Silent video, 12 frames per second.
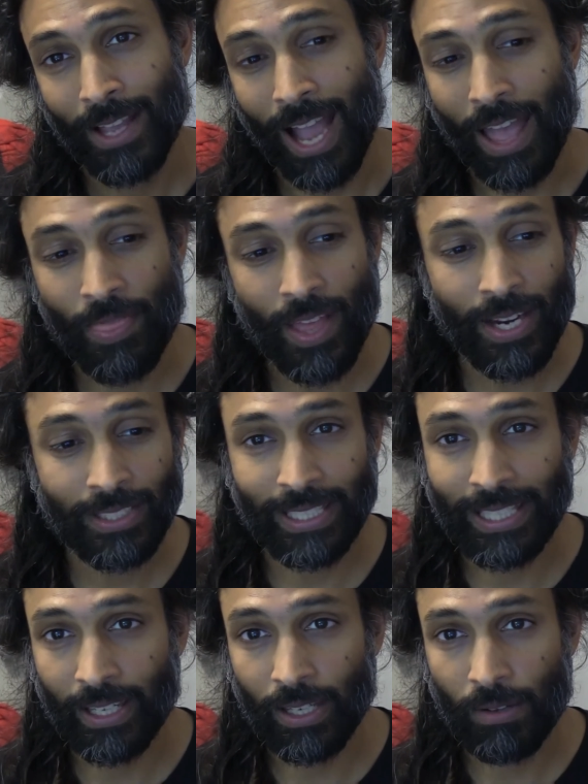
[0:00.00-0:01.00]
And then as I
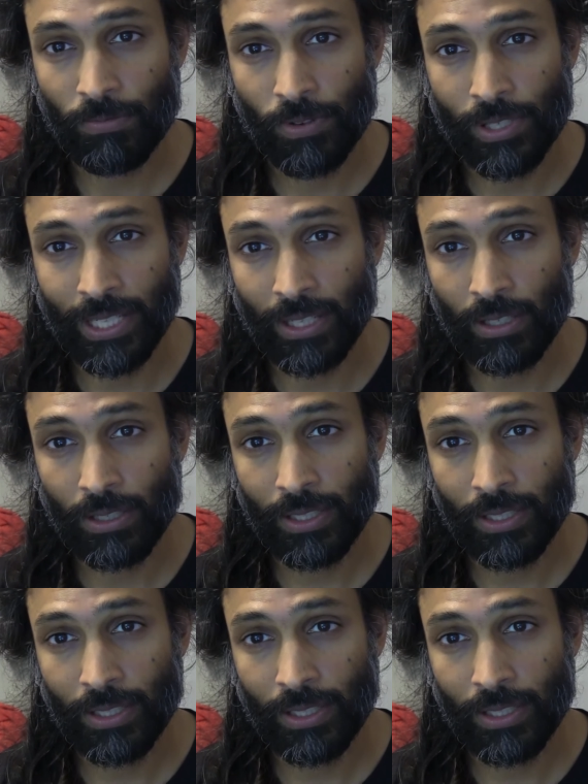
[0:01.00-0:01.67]
get up for dinner,